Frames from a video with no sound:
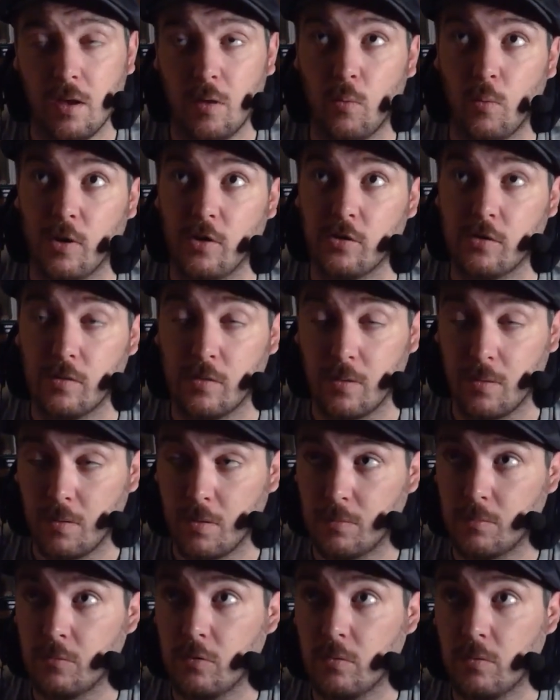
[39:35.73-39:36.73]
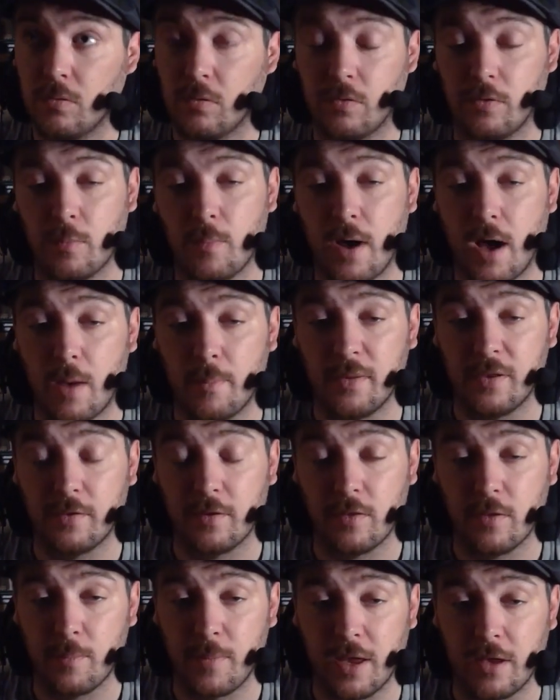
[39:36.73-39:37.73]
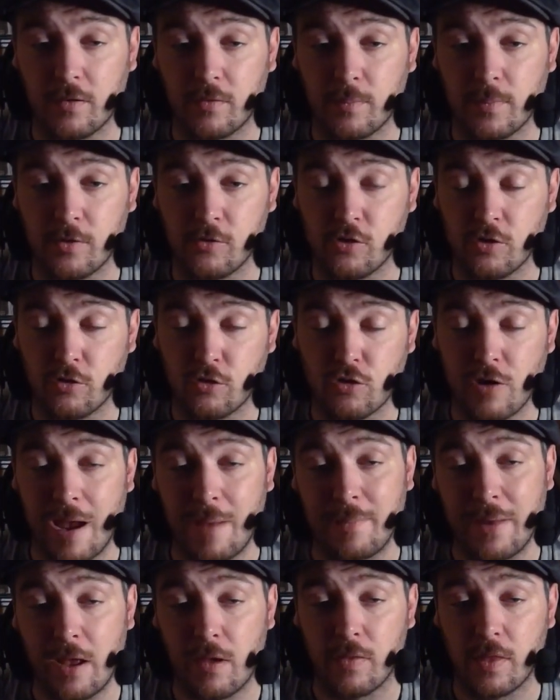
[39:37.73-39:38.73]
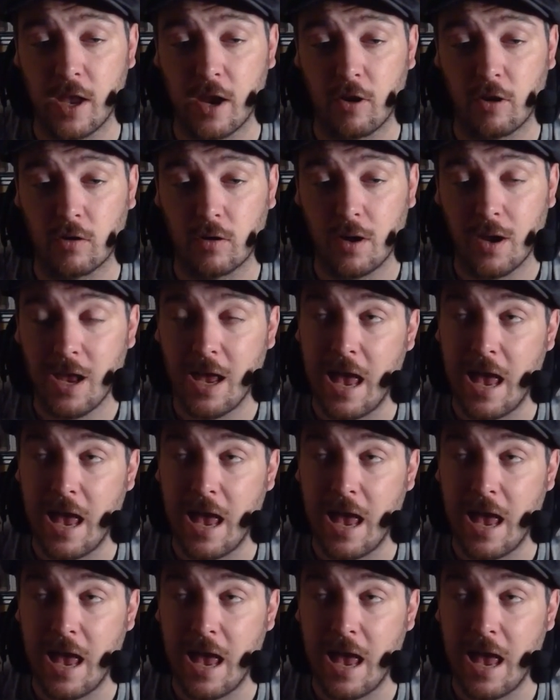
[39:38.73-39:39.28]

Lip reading: When the mom is in the basement, she's trapped down there,